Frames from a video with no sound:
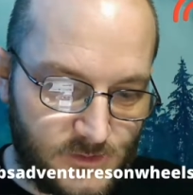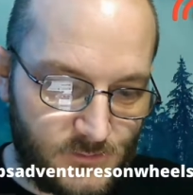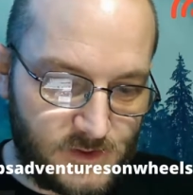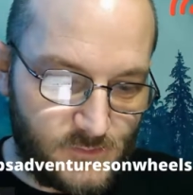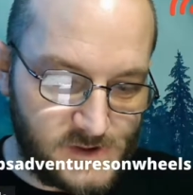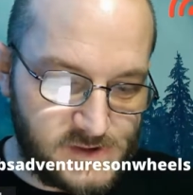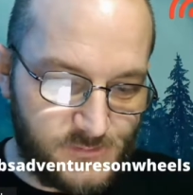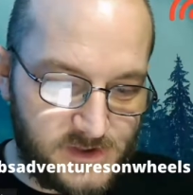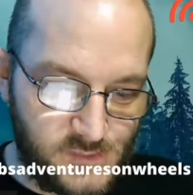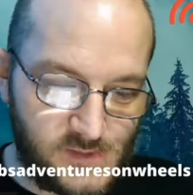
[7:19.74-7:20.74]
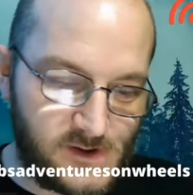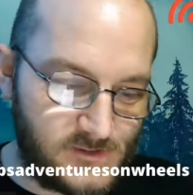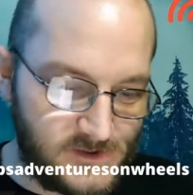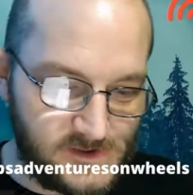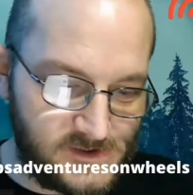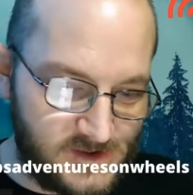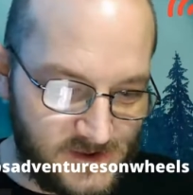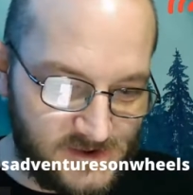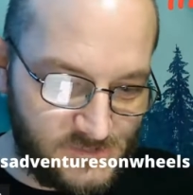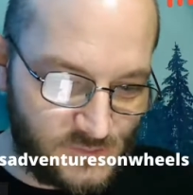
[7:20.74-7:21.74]
be a bunch of people on Layers
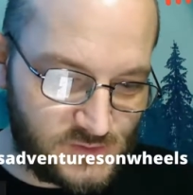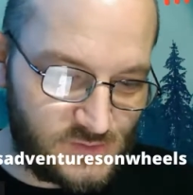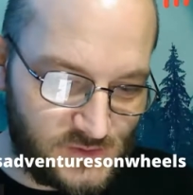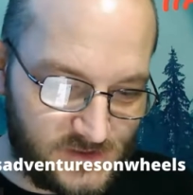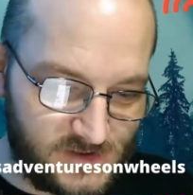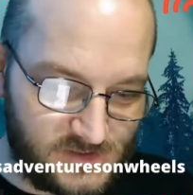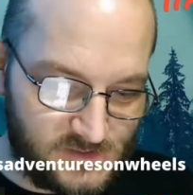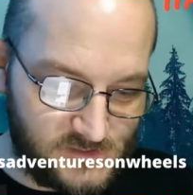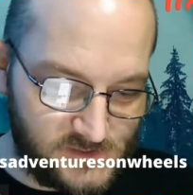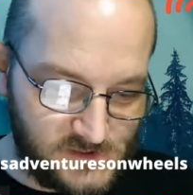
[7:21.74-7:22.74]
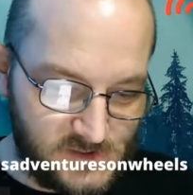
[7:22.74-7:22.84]
Day, which we'll get to.